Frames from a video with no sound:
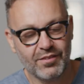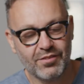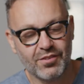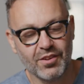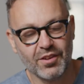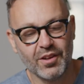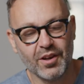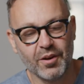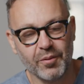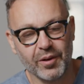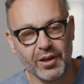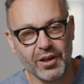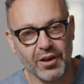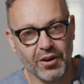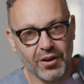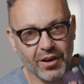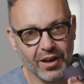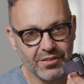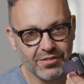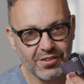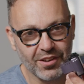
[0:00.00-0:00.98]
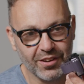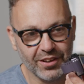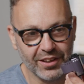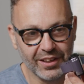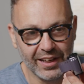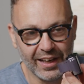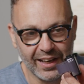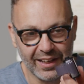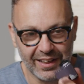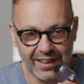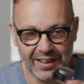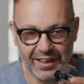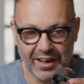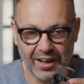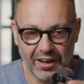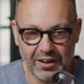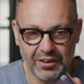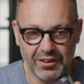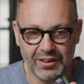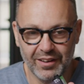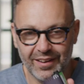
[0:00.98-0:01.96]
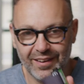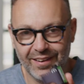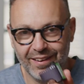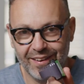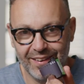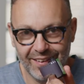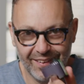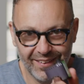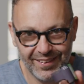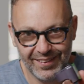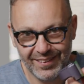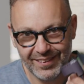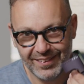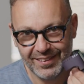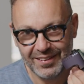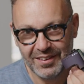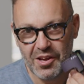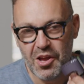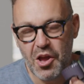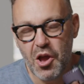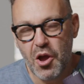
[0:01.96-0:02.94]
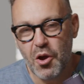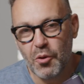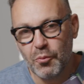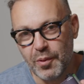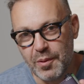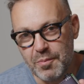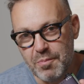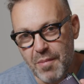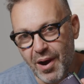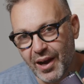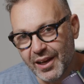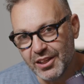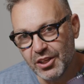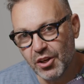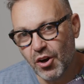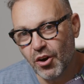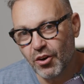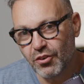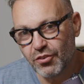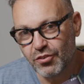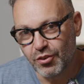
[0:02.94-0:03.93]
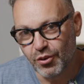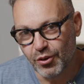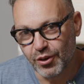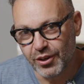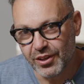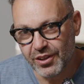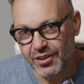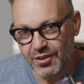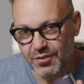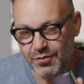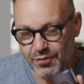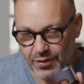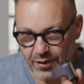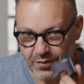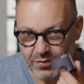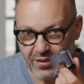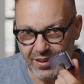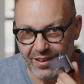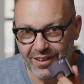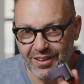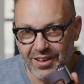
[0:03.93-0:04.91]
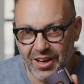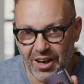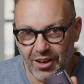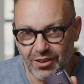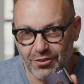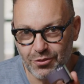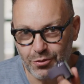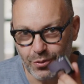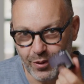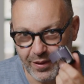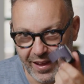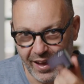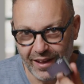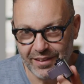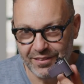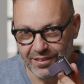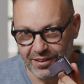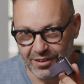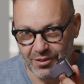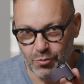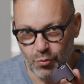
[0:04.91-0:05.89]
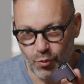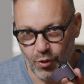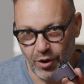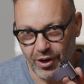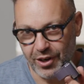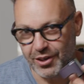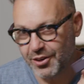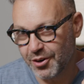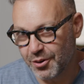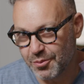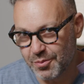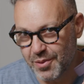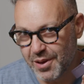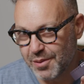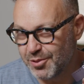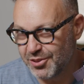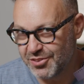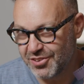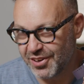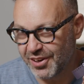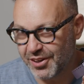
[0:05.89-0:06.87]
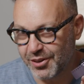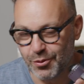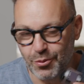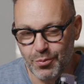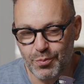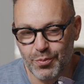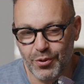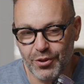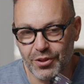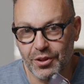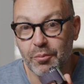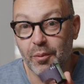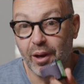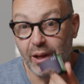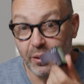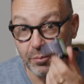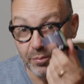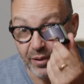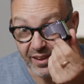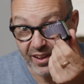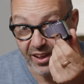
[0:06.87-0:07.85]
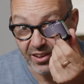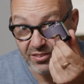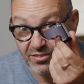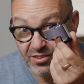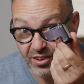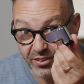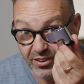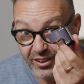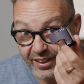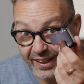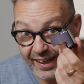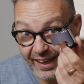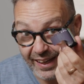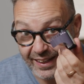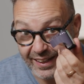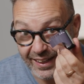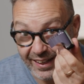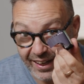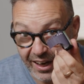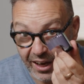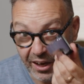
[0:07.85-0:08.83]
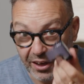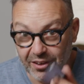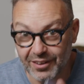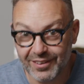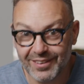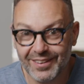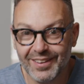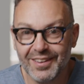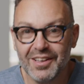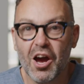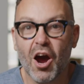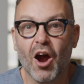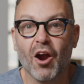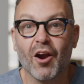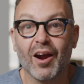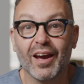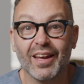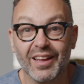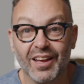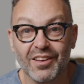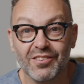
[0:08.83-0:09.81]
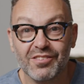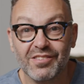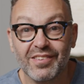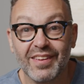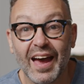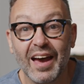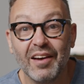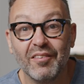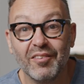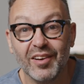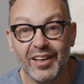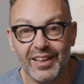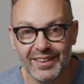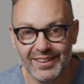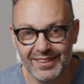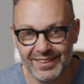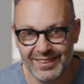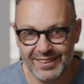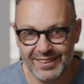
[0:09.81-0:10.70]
So there we go. That's how you get it out. We might not show you the 15 cuts where that didn't work, or maybe Jake will put them in, but that's how you get it out. All right, let's dive it.